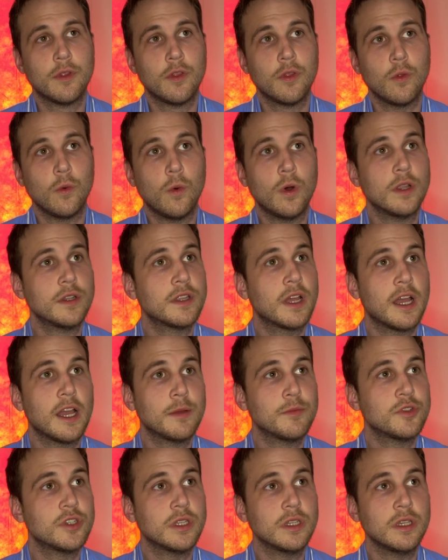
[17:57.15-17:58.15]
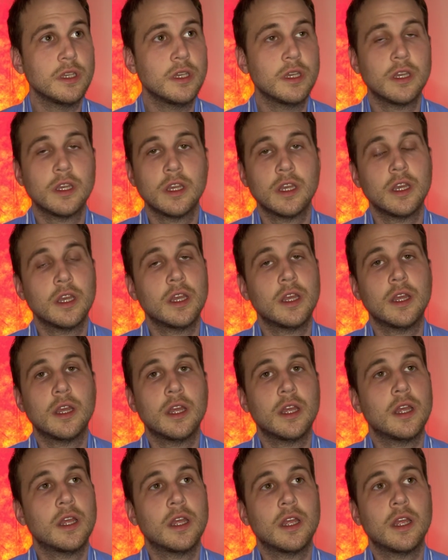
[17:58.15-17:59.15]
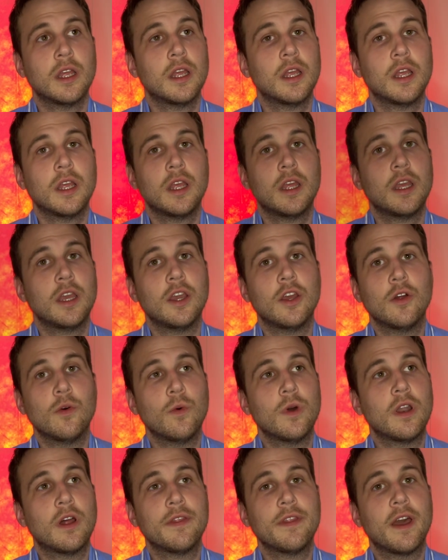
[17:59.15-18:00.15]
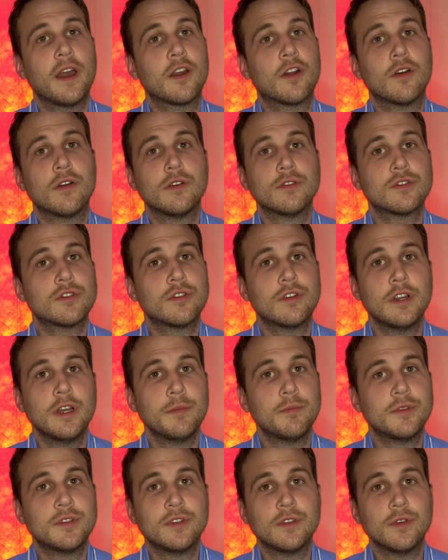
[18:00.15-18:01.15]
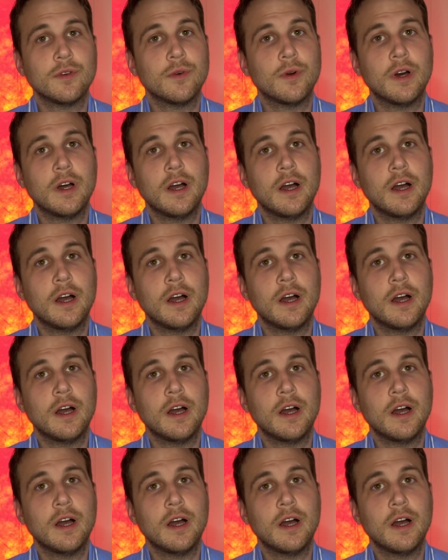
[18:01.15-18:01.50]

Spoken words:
One time she, went on that girls trip to